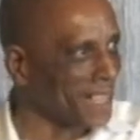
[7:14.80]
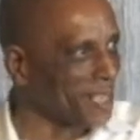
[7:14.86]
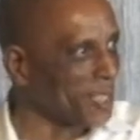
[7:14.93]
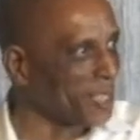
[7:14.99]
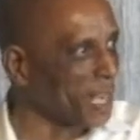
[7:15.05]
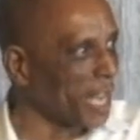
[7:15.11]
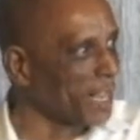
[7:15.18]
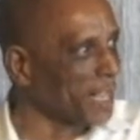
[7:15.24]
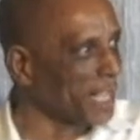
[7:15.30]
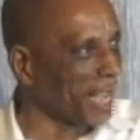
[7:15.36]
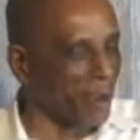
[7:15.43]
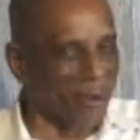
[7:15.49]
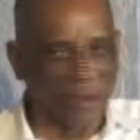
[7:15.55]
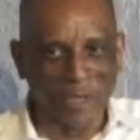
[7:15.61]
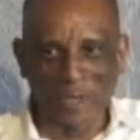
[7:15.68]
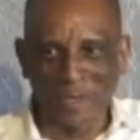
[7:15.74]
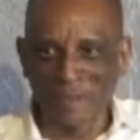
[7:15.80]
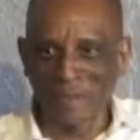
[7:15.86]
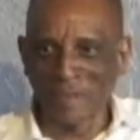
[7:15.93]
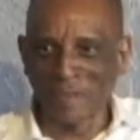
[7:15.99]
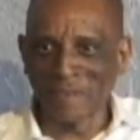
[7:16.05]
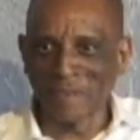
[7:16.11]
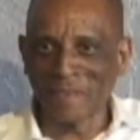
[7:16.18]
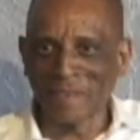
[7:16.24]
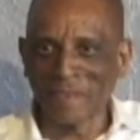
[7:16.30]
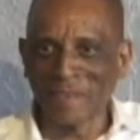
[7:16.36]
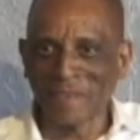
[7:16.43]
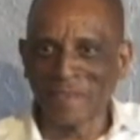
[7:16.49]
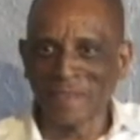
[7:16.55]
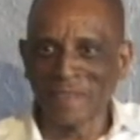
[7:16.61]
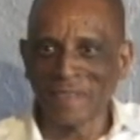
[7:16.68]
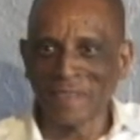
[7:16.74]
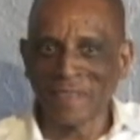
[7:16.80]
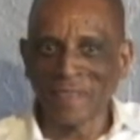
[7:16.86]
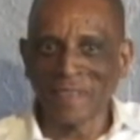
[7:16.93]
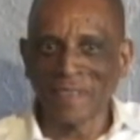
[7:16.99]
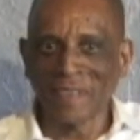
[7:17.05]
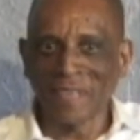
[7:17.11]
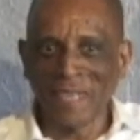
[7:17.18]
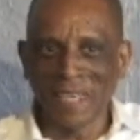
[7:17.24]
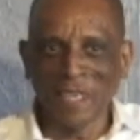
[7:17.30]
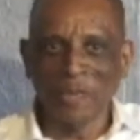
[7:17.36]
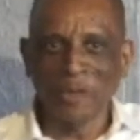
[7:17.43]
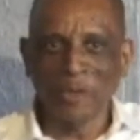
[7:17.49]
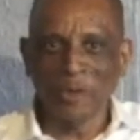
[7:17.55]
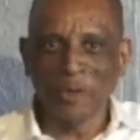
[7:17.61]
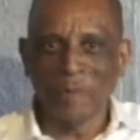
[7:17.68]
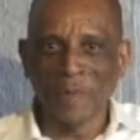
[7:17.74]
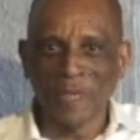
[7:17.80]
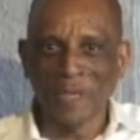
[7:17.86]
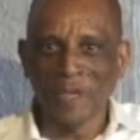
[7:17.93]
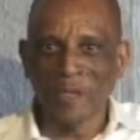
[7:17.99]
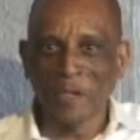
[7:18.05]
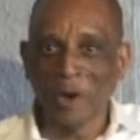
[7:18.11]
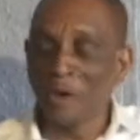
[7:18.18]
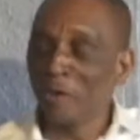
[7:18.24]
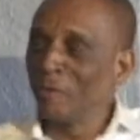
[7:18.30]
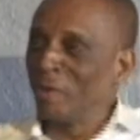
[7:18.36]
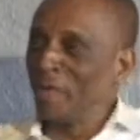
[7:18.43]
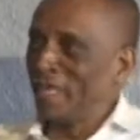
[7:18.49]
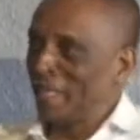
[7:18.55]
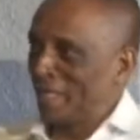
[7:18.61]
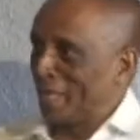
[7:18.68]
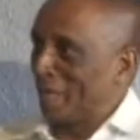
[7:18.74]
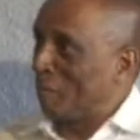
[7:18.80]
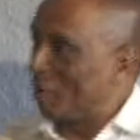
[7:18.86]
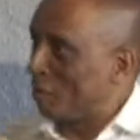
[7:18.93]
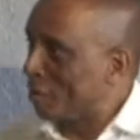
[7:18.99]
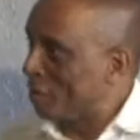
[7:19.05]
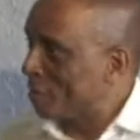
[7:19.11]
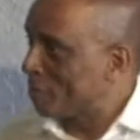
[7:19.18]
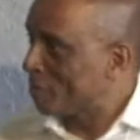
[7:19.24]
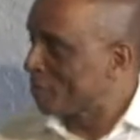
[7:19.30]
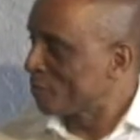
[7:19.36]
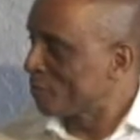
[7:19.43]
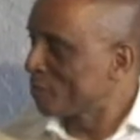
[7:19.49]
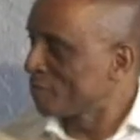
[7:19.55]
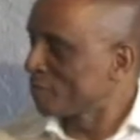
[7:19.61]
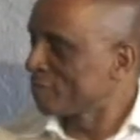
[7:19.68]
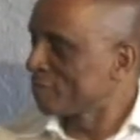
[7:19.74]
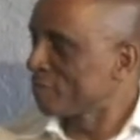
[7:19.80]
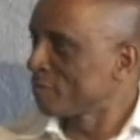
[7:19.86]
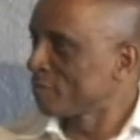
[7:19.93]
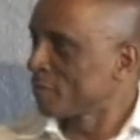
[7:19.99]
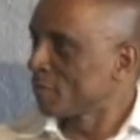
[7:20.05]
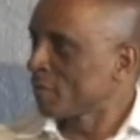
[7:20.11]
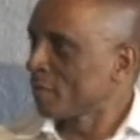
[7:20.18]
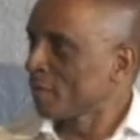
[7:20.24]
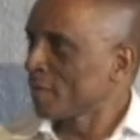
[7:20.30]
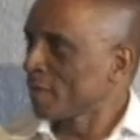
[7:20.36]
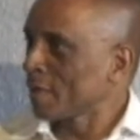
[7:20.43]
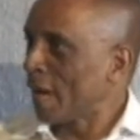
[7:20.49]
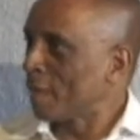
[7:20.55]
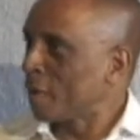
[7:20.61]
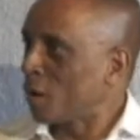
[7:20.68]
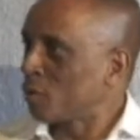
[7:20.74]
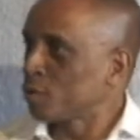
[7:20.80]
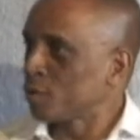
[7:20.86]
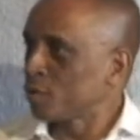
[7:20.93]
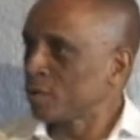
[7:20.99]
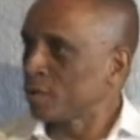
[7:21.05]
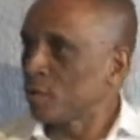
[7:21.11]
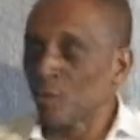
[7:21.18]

that a child carries the need to be unreasonable about